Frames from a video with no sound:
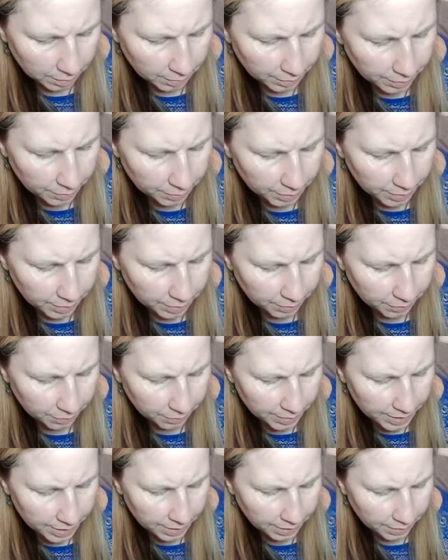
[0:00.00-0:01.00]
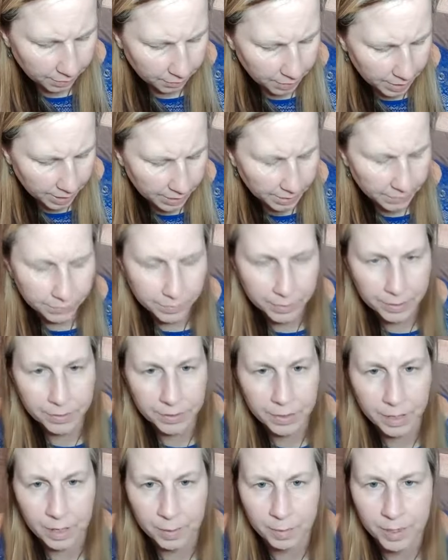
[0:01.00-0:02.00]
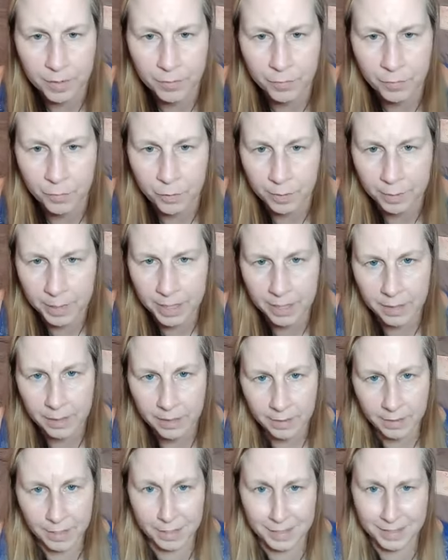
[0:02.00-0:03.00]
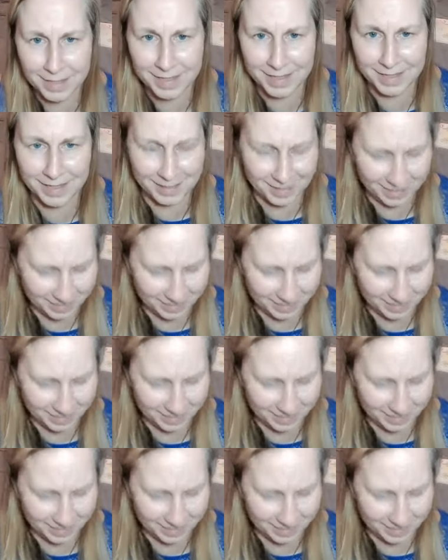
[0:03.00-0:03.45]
You wanted a reading, right? Will you comment for me? Because